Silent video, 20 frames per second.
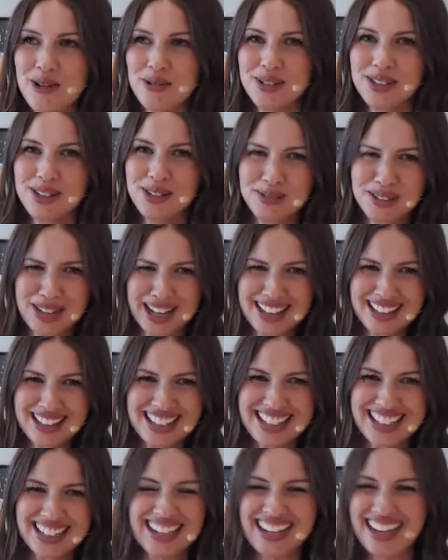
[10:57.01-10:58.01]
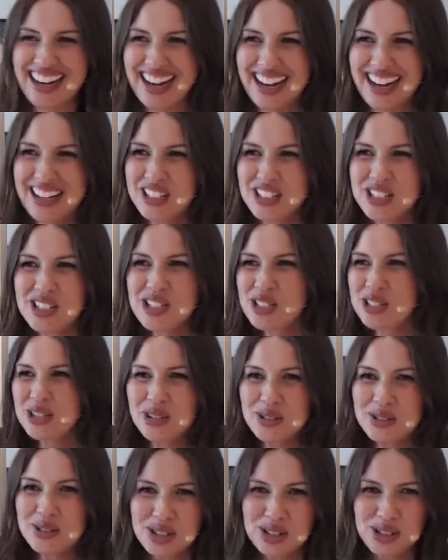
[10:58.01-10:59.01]
But in reality, I could just
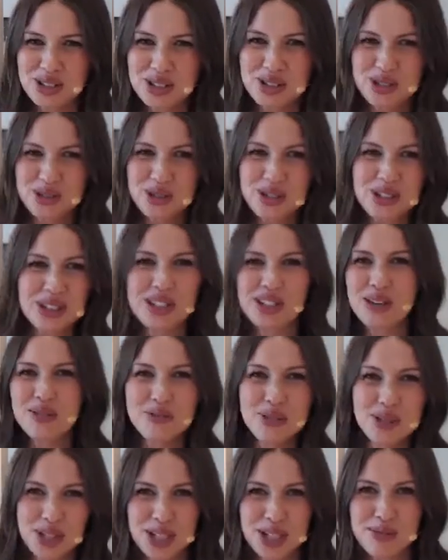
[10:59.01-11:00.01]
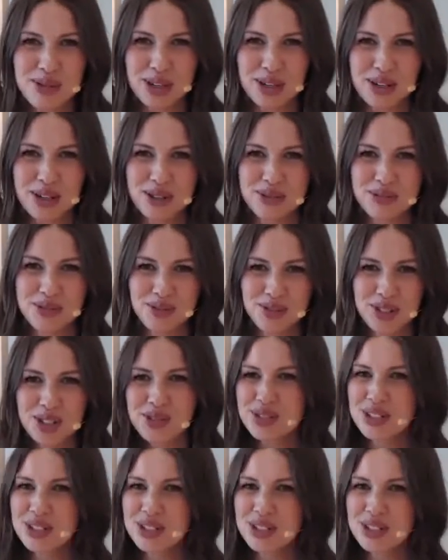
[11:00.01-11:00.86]
go to the store and not worry about all the reviews.